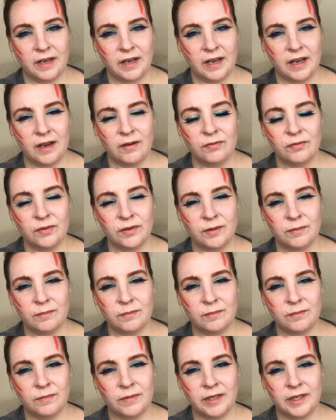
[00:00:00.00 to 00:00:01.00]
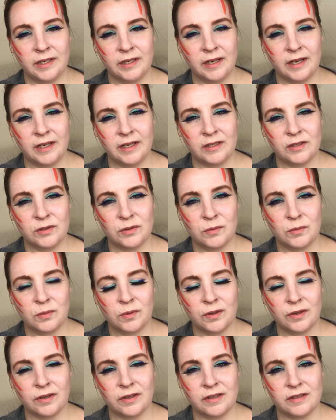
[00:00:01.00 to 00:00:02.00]
But every minute I get
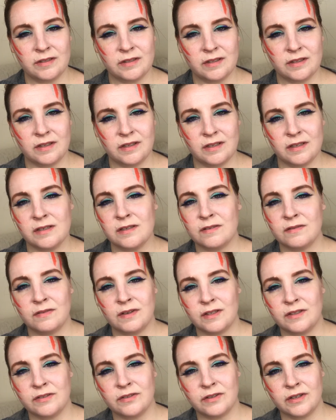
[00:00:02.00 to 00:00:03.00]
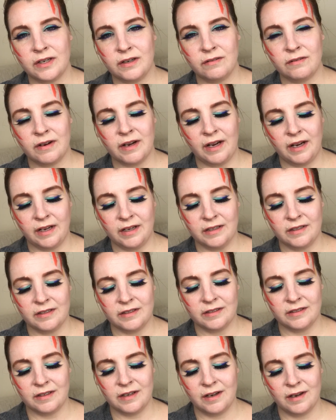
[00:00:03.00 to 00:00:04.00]
to work is a victory,
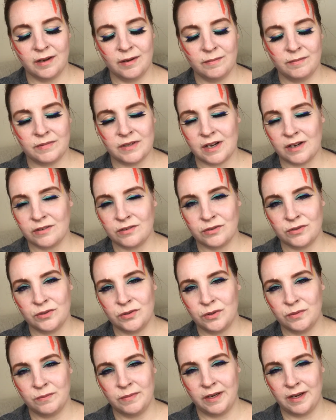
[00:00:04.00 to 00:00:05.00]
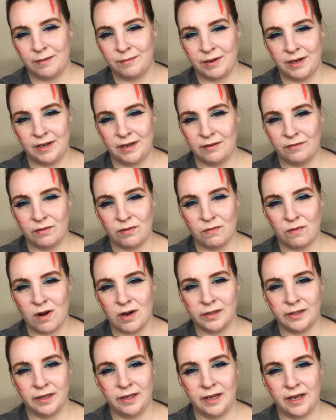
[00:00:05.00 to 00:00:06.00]
right? Doctors told me I might never
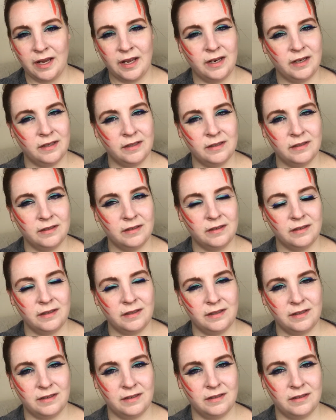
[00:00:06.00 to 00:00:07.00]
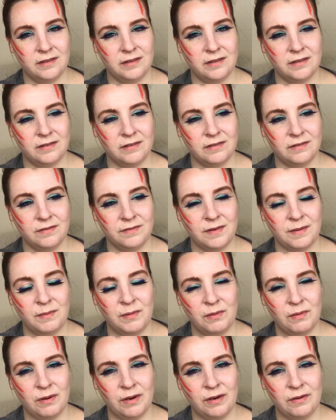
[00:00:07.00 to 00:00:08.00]
walk again in
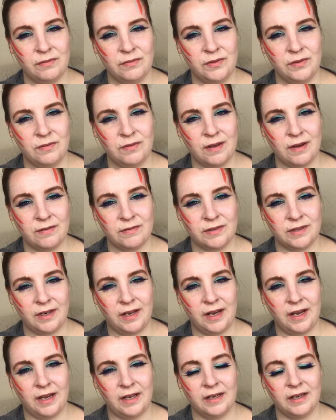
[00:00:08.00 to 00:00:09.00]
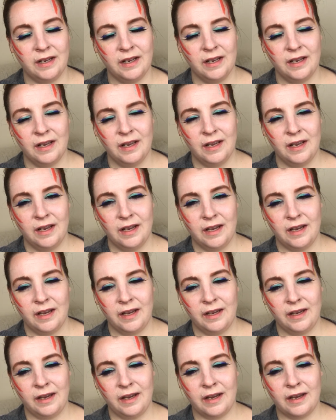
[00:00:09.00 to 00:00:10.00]
February of 2008.
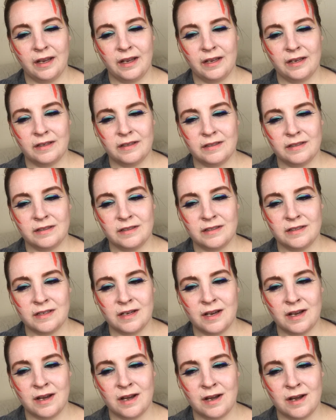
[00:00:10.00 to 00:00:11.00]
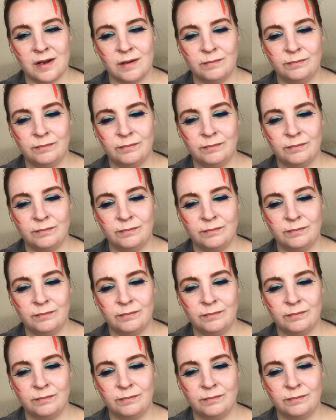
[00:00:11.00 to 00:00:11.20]
And